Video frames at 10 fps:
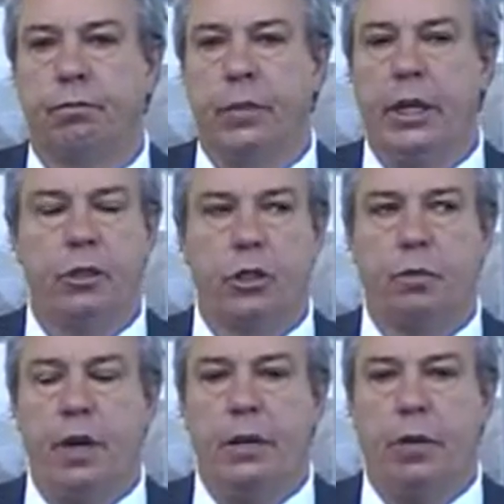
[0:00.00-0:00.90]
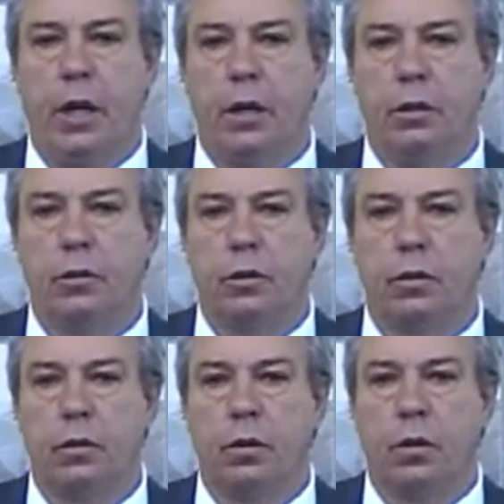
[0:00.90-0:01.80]
Begins to speak things.
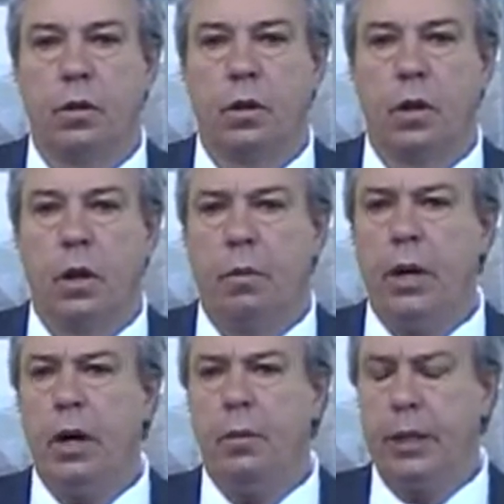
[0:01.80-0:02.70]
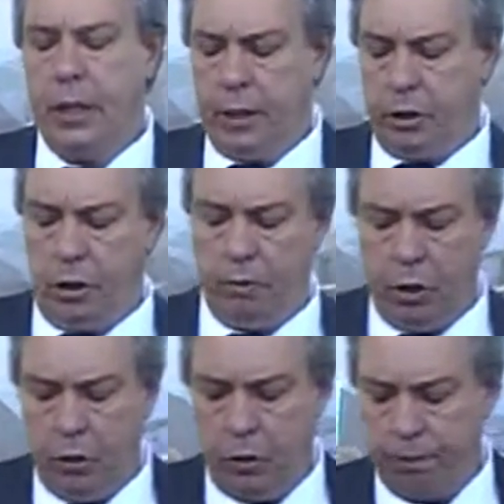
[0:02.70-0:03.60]
But now let me tell you something
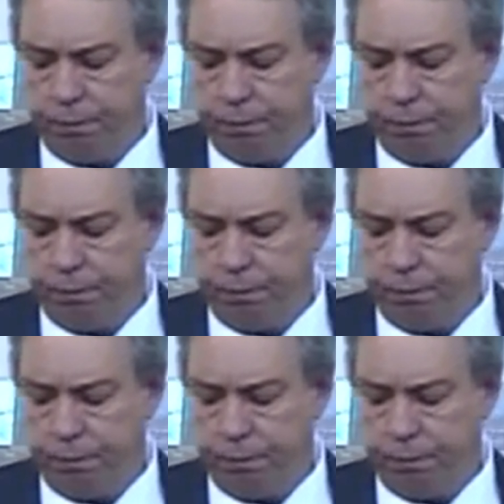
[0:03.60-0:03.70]
too.